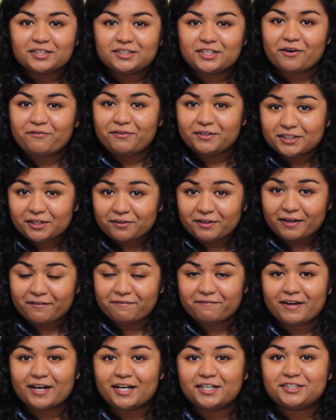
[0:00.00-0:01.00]
So if you don't
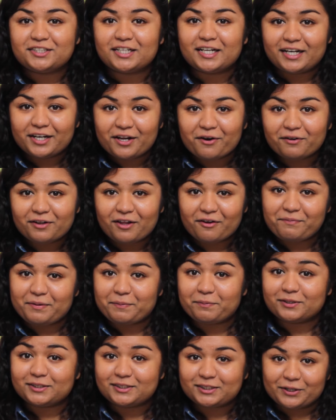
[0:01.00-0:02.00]
like fish, and I know a lot
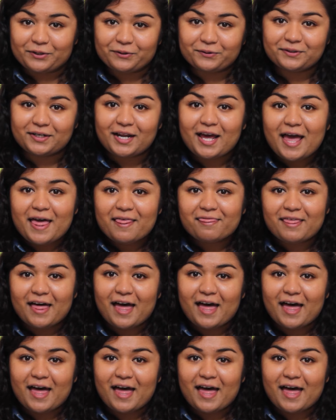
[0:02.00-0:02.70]
of people don't,